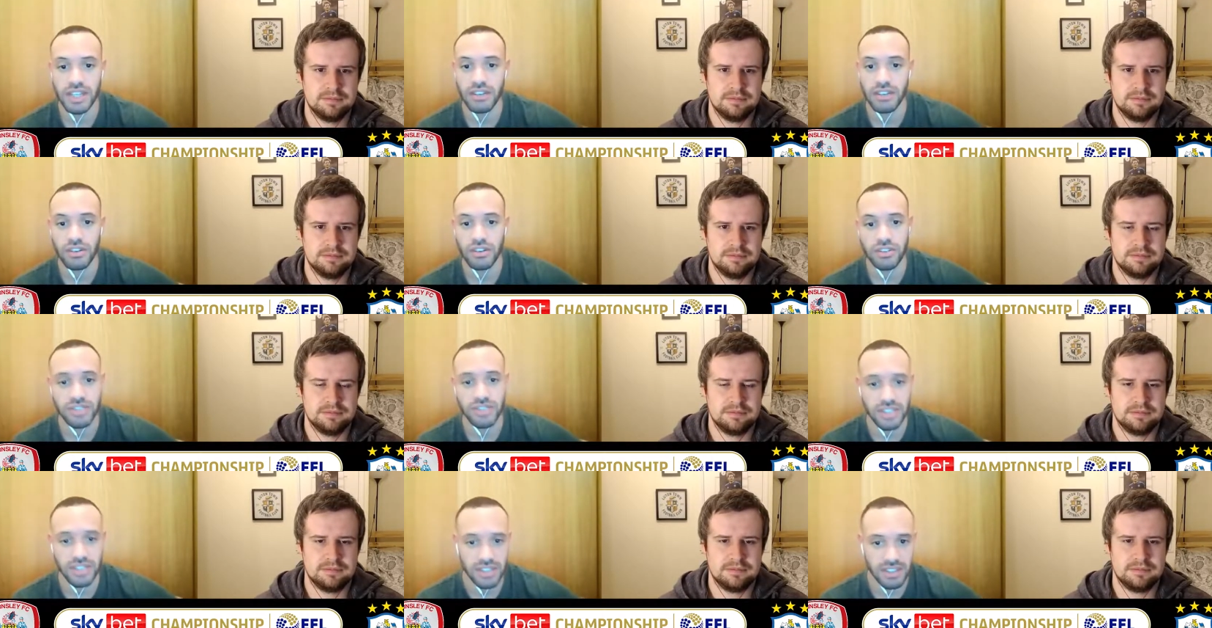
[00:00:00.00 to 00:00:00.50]

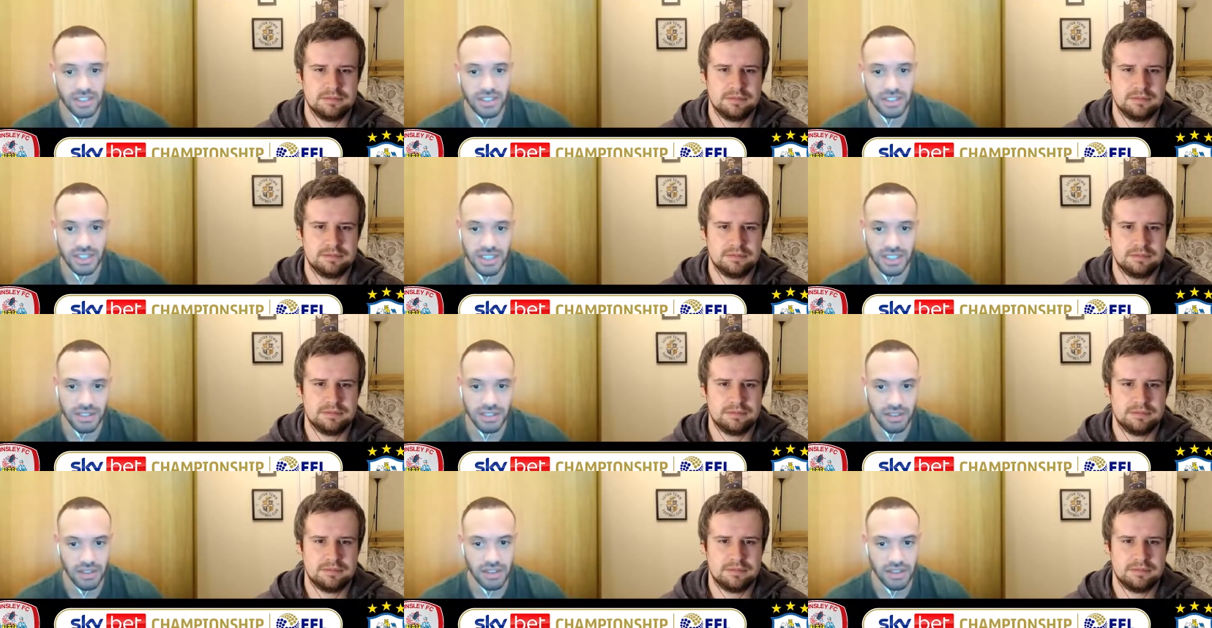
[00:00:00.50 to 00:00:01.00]
Speaker 1: losses.
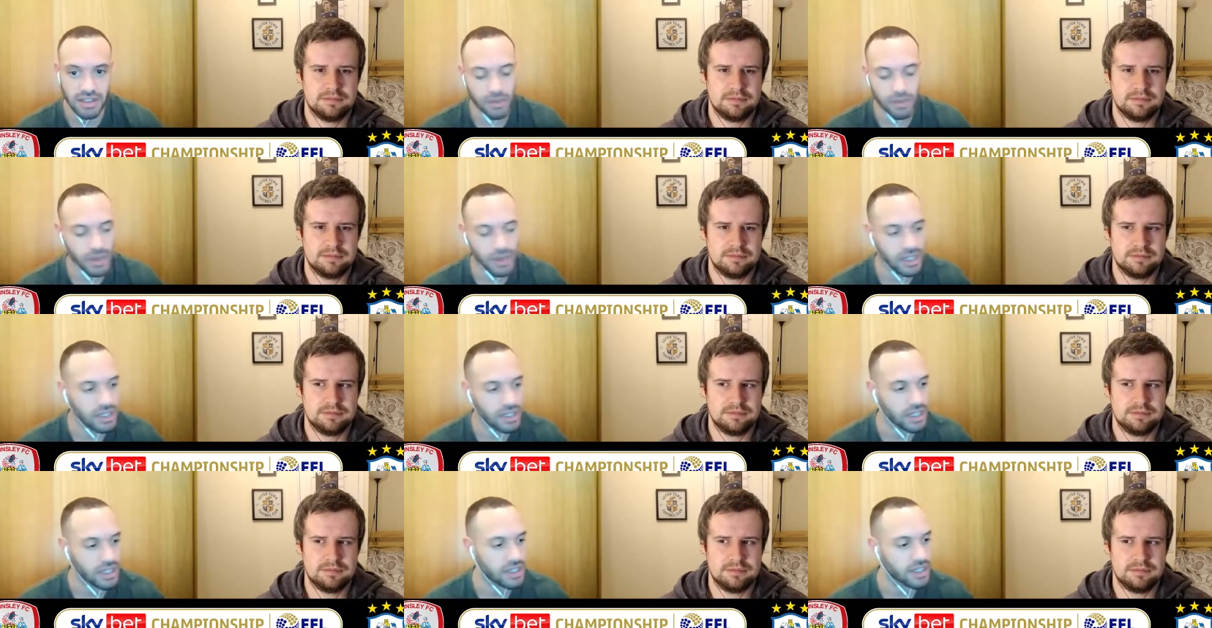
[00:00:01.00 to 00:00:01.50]
That's
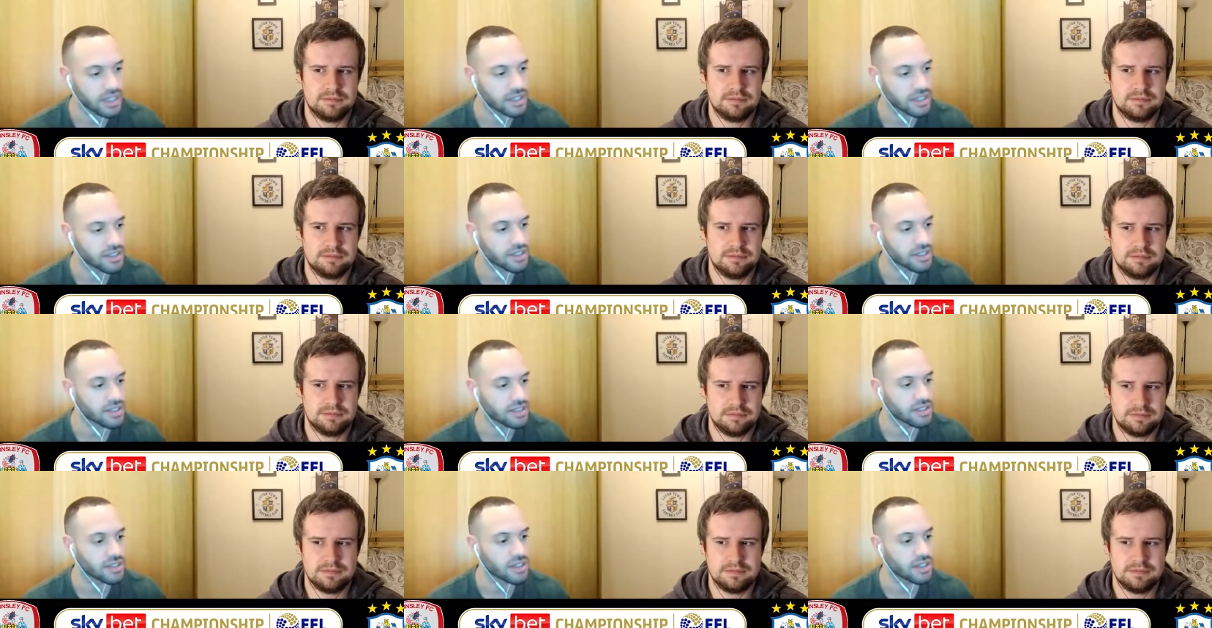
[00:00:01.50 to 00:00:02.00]
where the
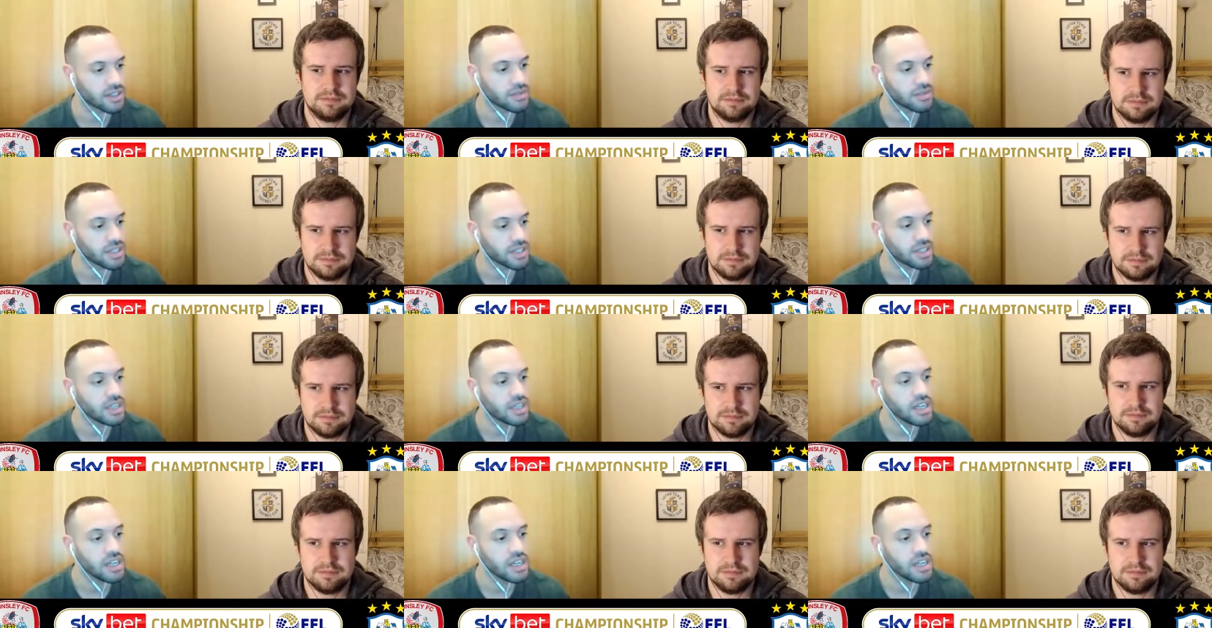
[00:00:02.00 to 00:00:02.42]
inconsistent comes in.